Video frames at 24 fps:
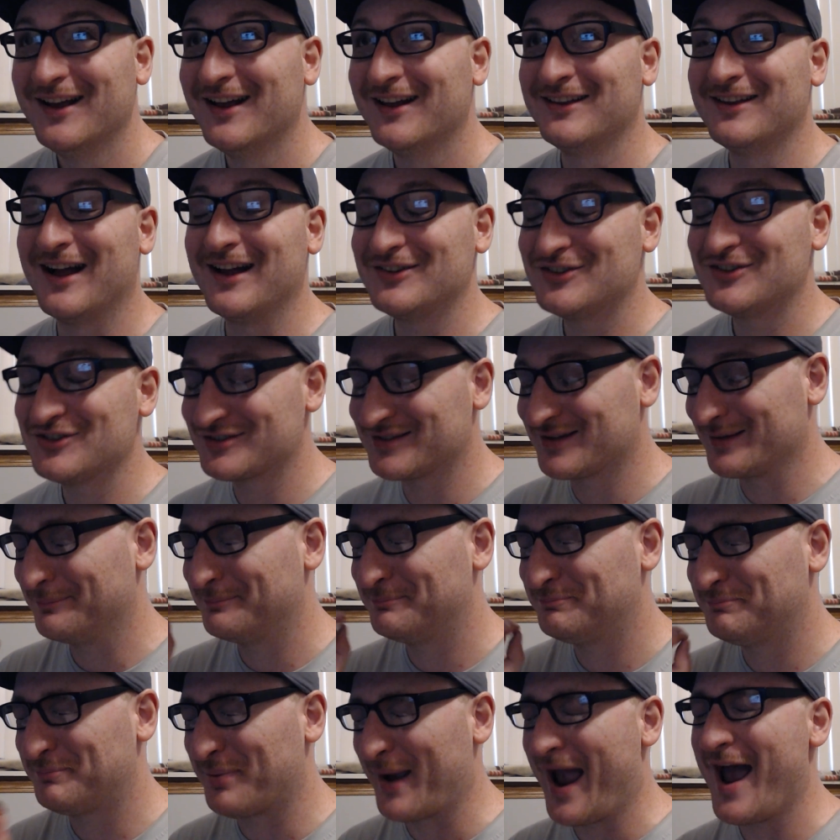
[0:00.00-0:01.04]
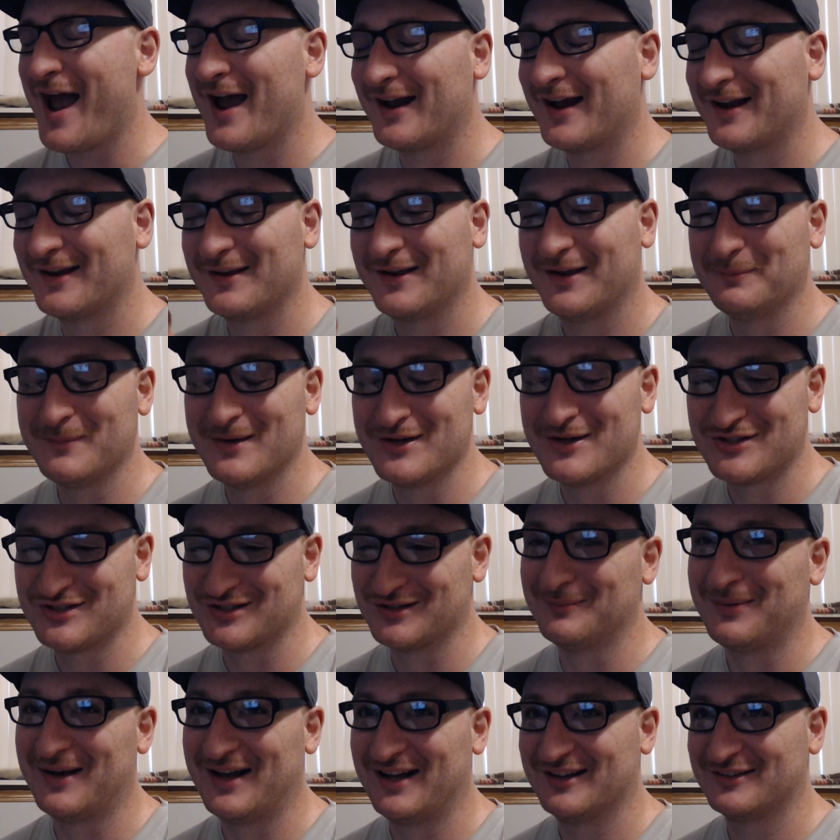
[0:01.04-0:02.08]
Not just a bad Mission
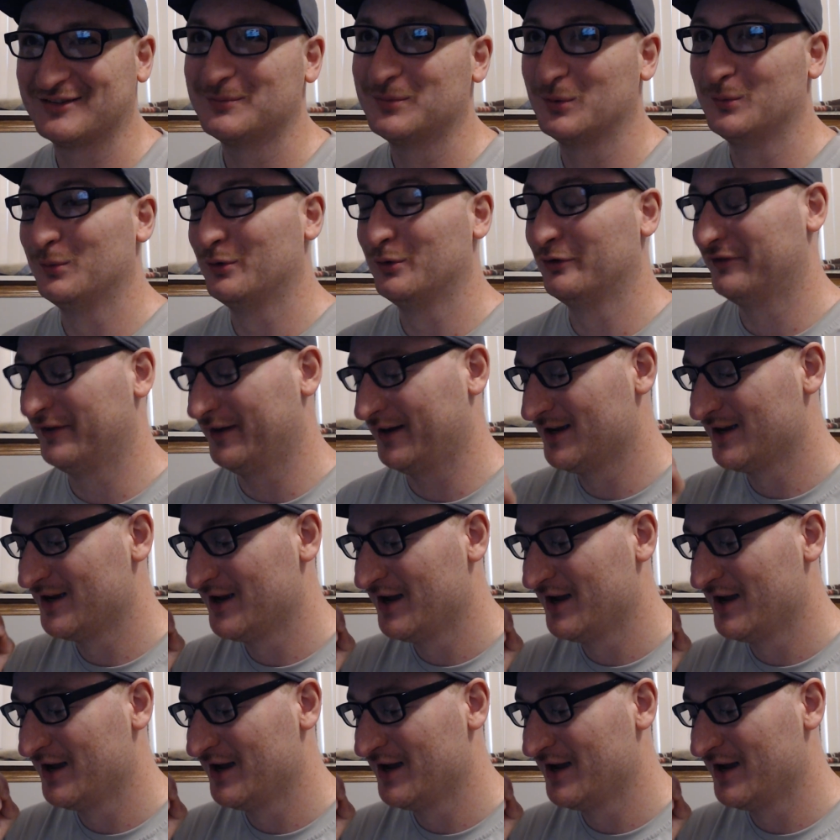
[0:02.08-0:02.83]
Impossible movie,